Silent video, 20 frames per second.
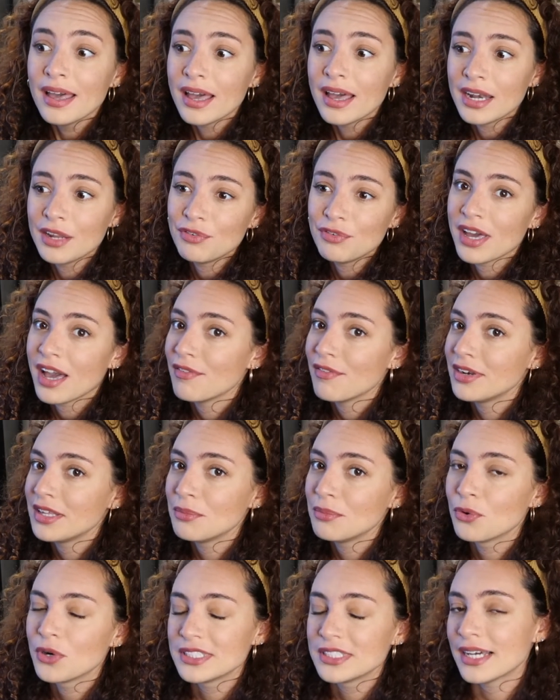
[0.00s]
And if you have any
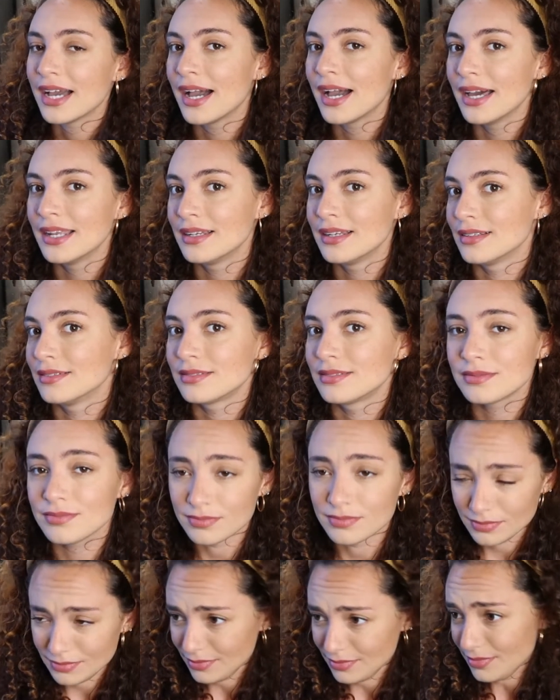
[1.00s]
more to add,
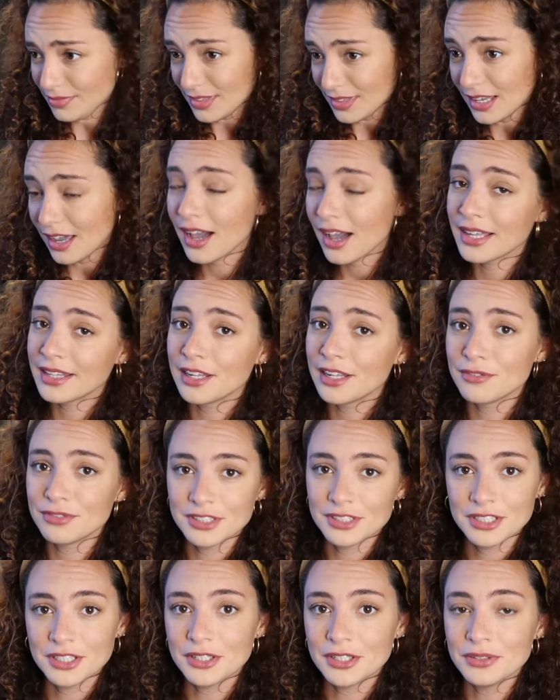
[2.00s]
I'd love
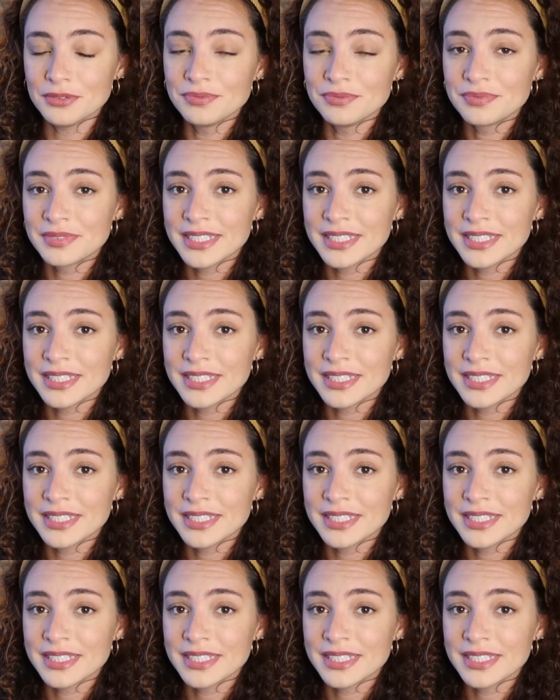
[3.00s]
to know.